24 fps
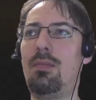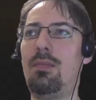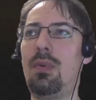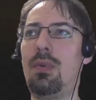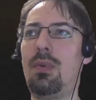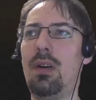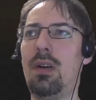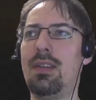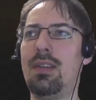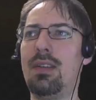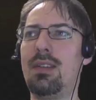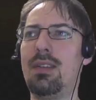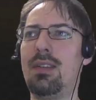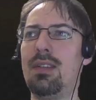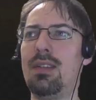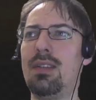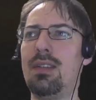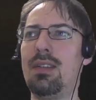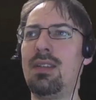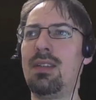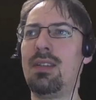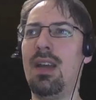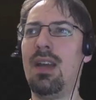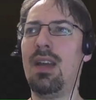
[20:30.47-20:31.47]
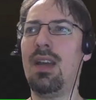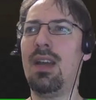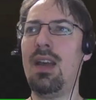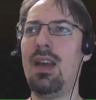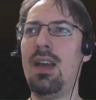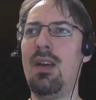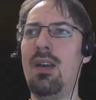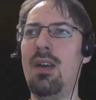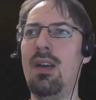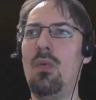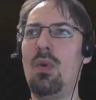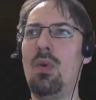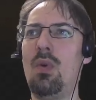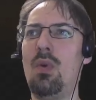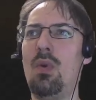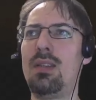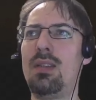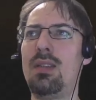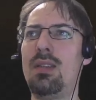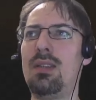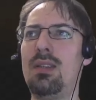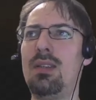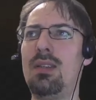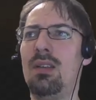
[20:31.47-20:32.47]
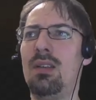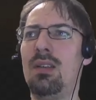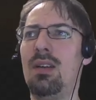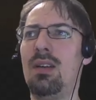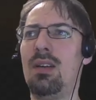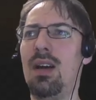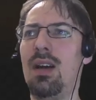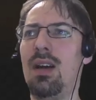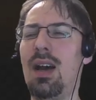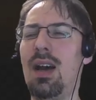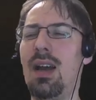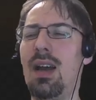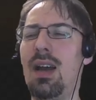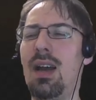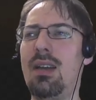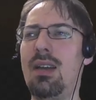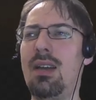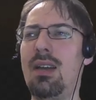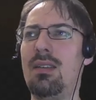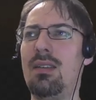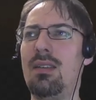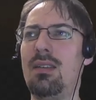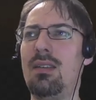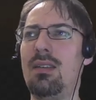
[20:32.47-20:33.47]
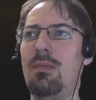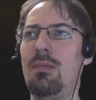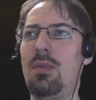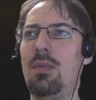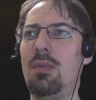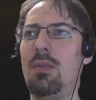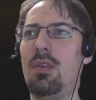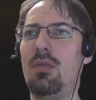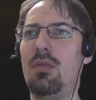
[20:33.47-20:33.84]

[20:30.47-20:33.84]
with high CPU utilization,